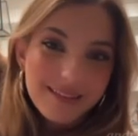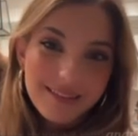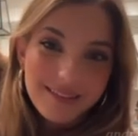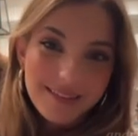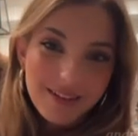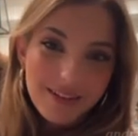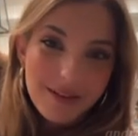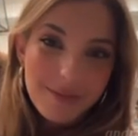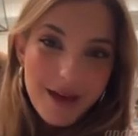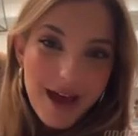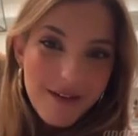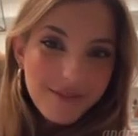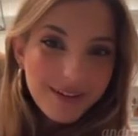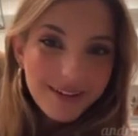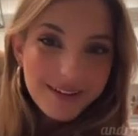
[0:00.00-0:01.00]
still am
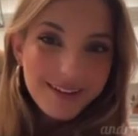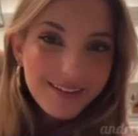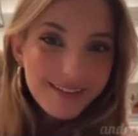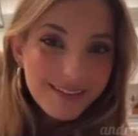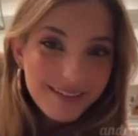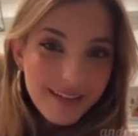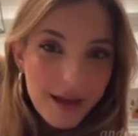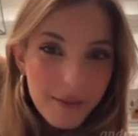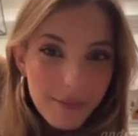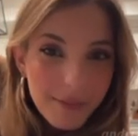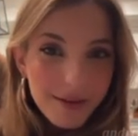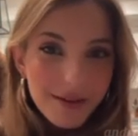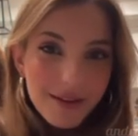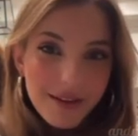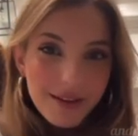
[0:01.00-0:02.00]
having
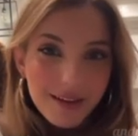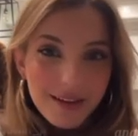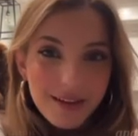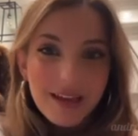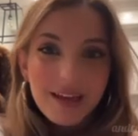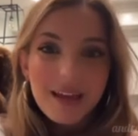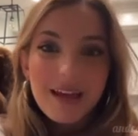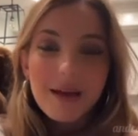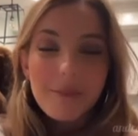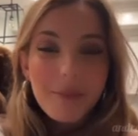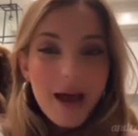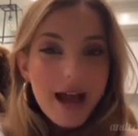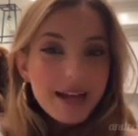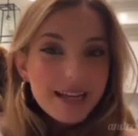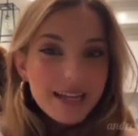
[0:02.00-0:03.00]
some
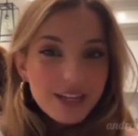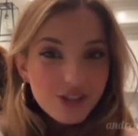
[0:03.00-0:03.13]
back